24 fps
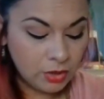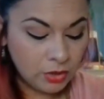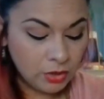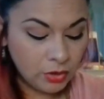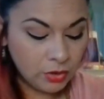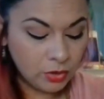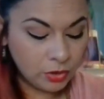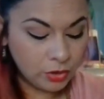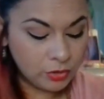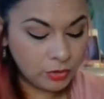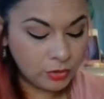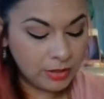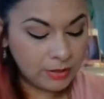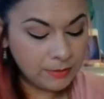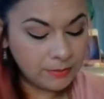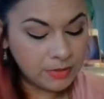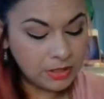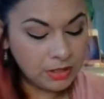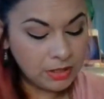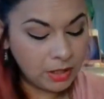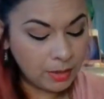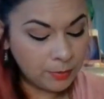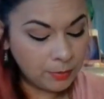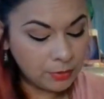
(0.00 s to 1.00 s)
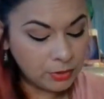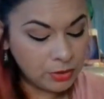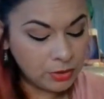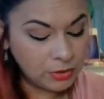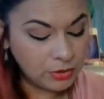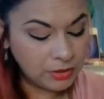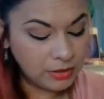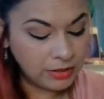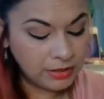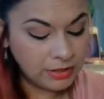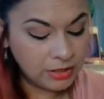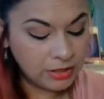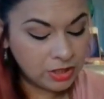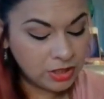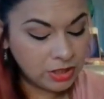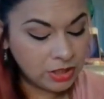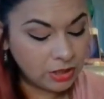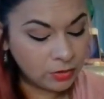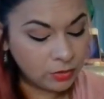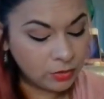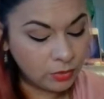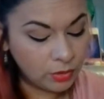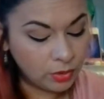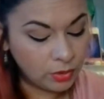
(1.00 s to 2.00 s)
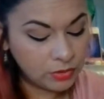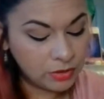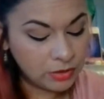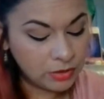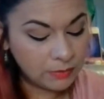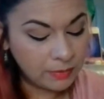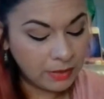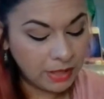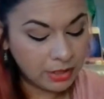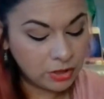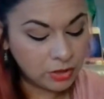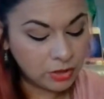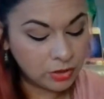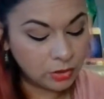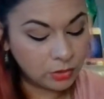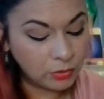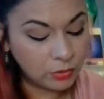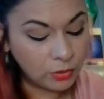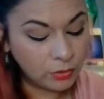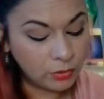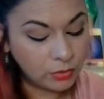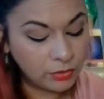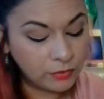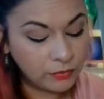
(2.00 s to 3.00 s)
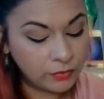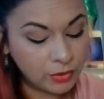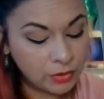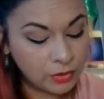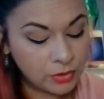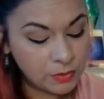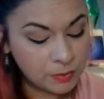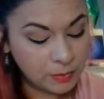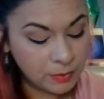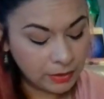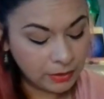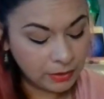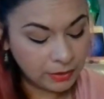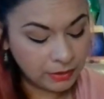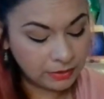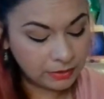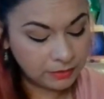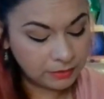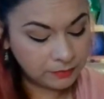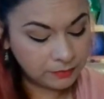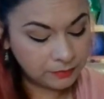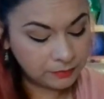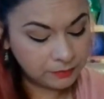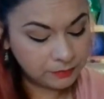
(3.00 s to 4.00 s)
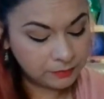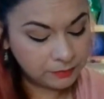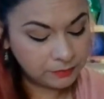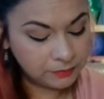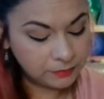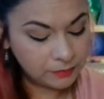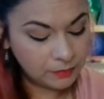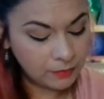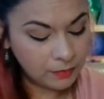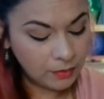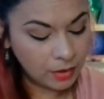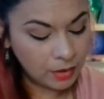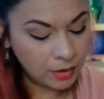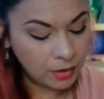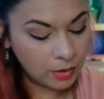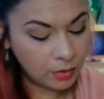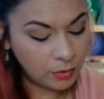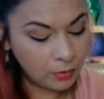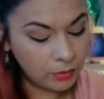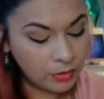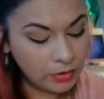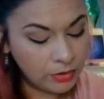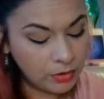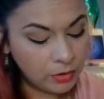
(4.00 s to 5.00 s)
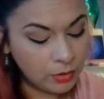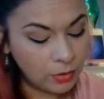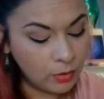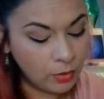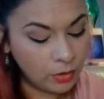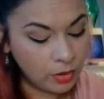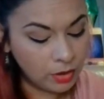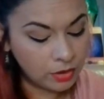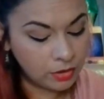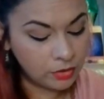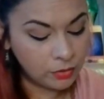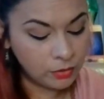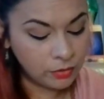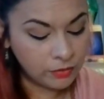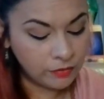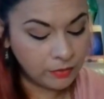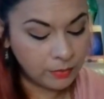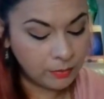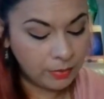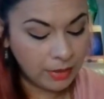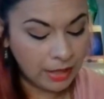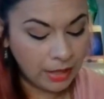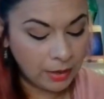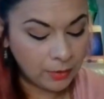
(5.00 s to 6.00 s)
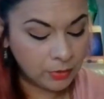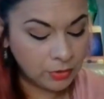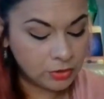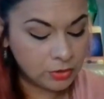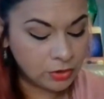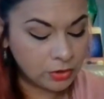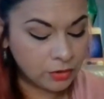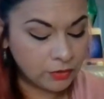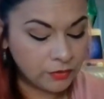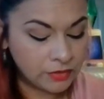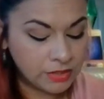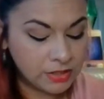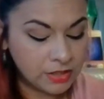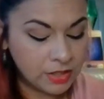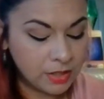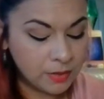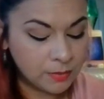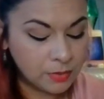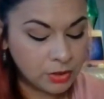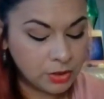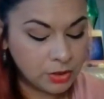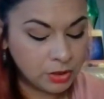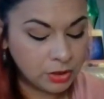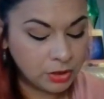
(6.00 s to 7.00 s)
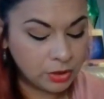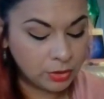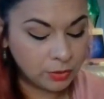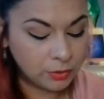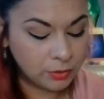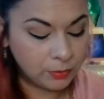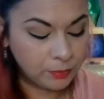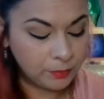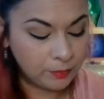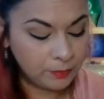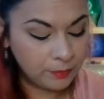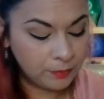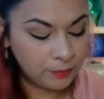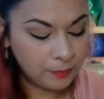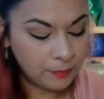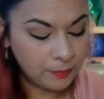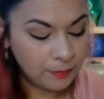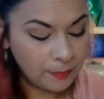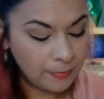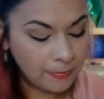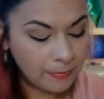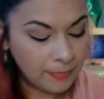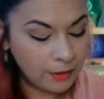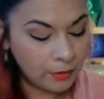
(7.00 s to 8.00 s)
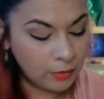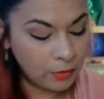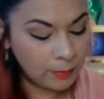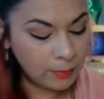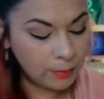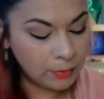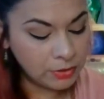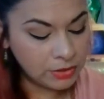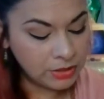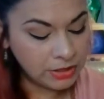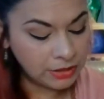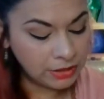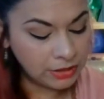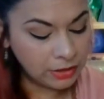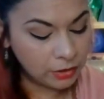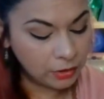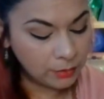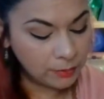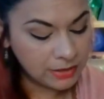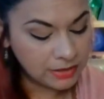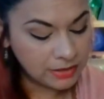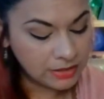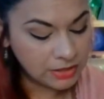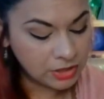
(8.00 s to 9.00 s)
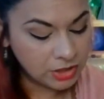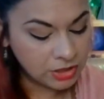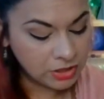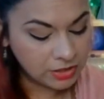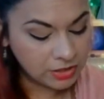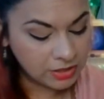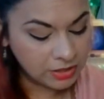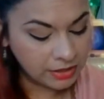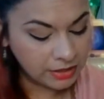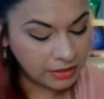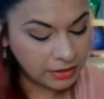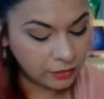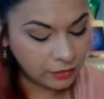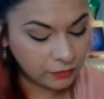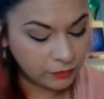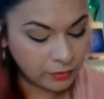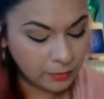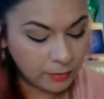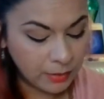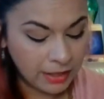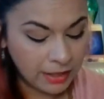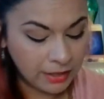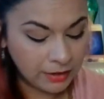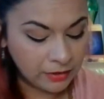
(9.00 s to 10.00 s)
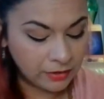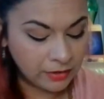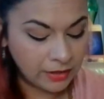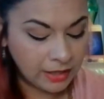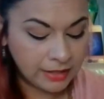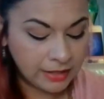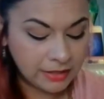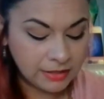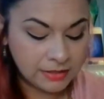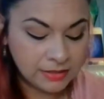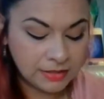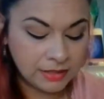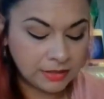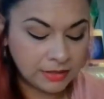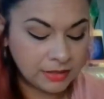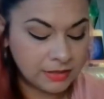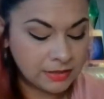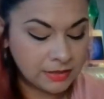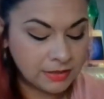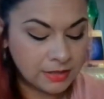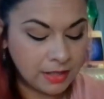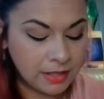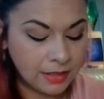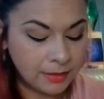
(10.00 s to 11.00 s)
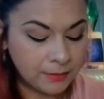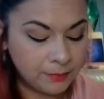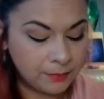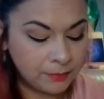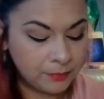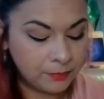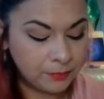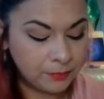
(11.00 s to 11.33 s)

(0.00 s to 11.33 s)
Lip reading: Your dreams and opportunities shall grow to match the growth of your spirit. When the oracle of empowered service comes to you, there are particular messages to hear from higher guidance at this time.